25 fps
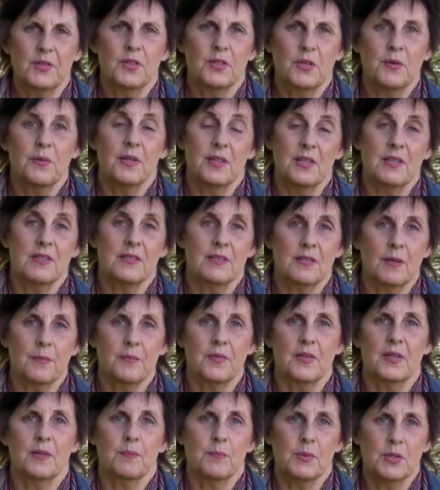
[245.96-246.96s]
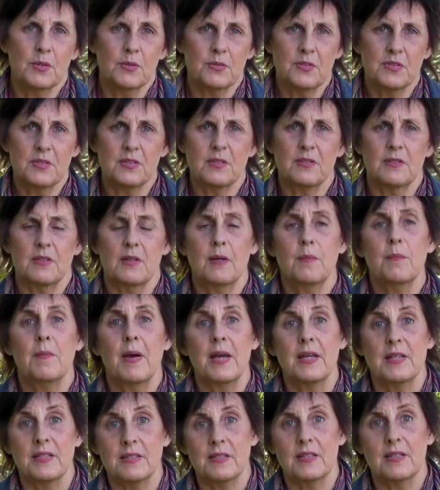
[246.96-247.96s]
you know, it is something because it's an
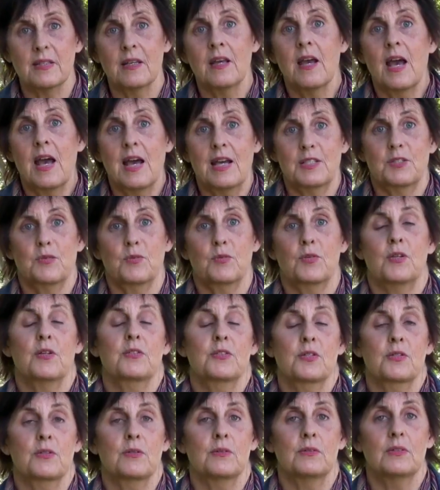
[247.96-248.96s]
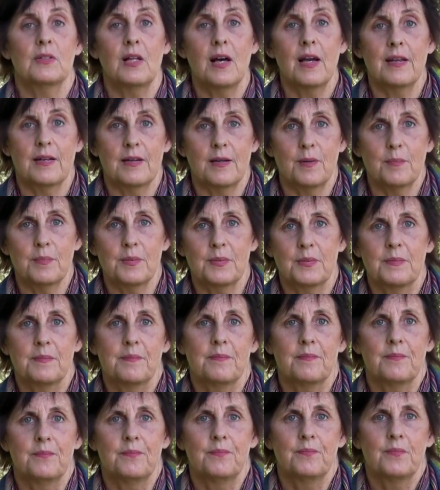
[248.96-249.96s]
amazing astrological lineup
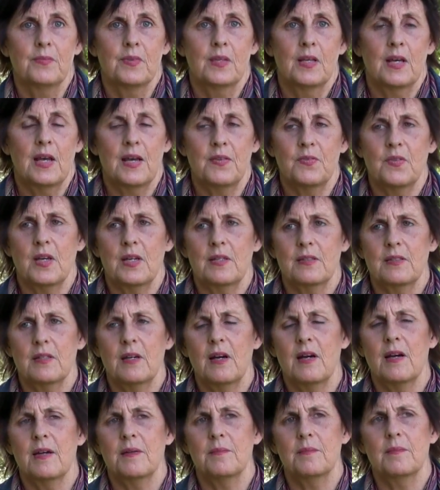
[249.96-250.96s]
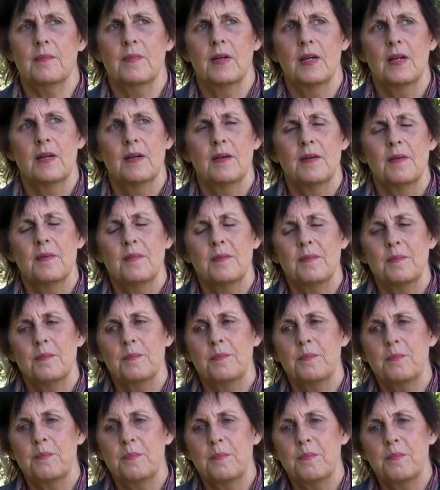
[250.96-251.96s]
at that time.
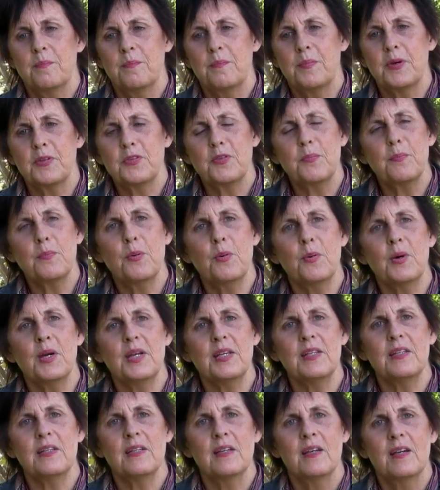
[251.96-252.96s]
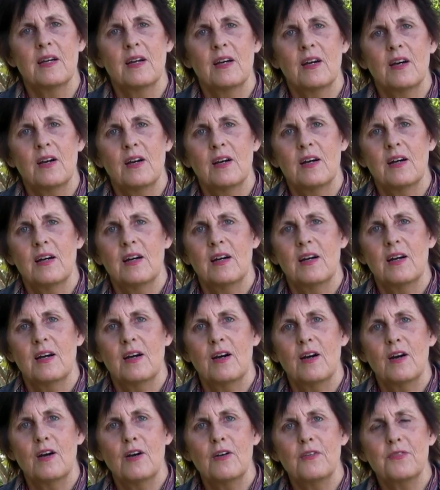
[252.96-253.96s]
But the point
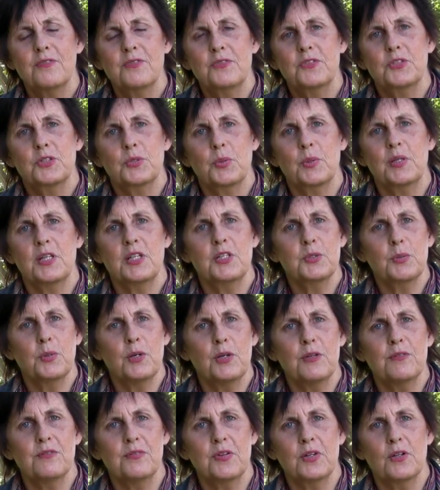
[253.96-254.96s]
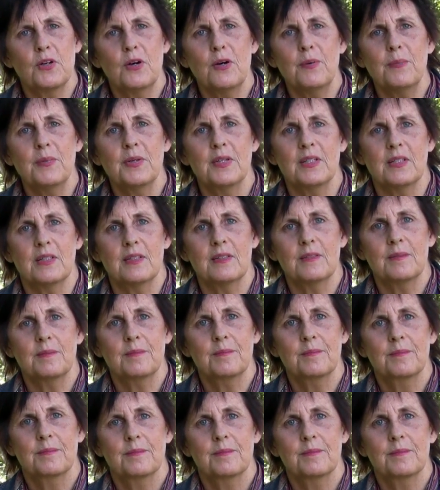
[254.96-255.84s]
of the twenty twelve phenomenon